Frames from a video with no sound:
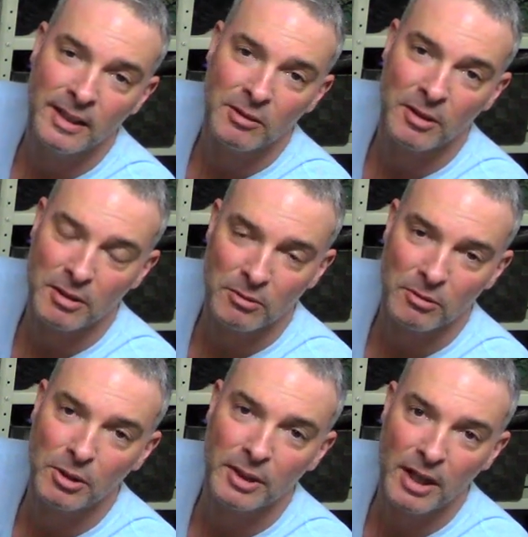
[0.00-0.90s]

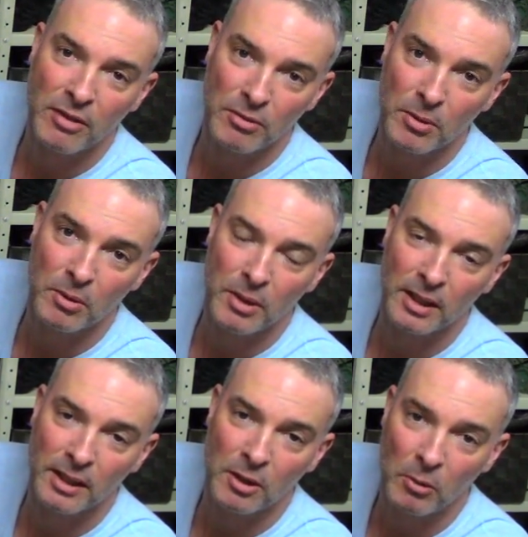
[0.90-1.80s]
really not throwing away
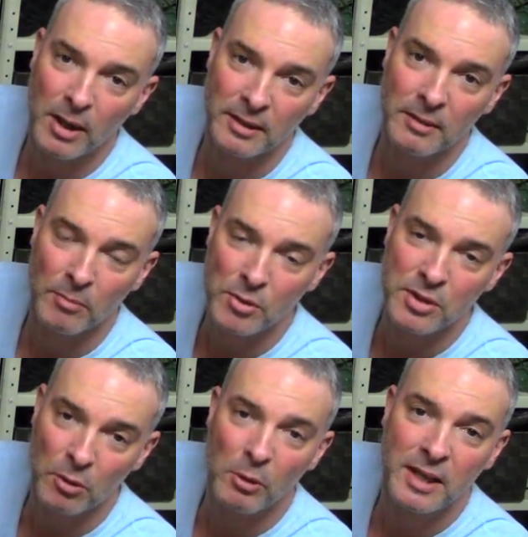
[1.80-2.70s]
a lot of weight. Most
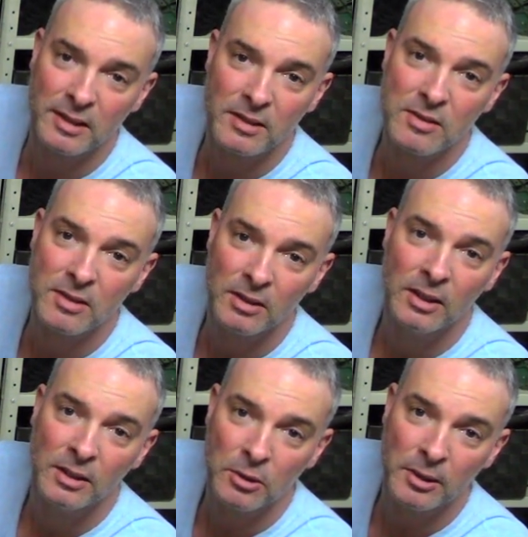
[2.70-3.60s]
of the weight is
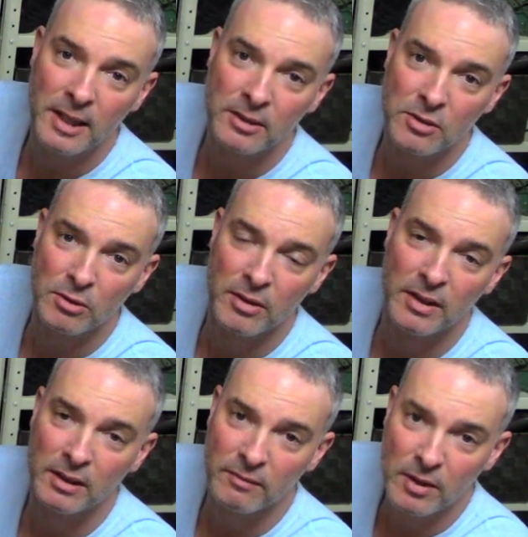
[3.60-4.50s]
good eating sort of
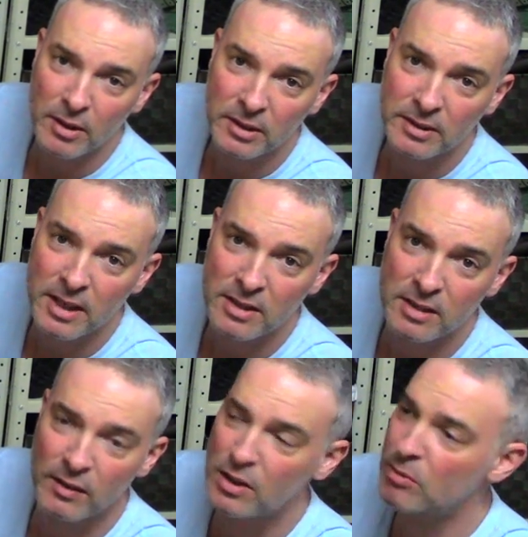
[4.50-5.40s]
thing and very good
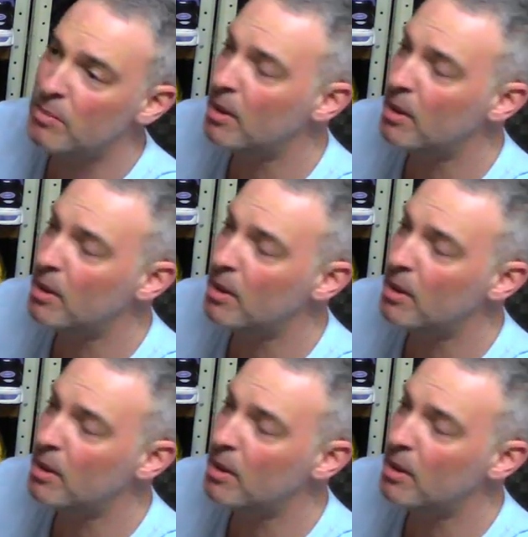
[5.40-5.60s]
tasting, very sweet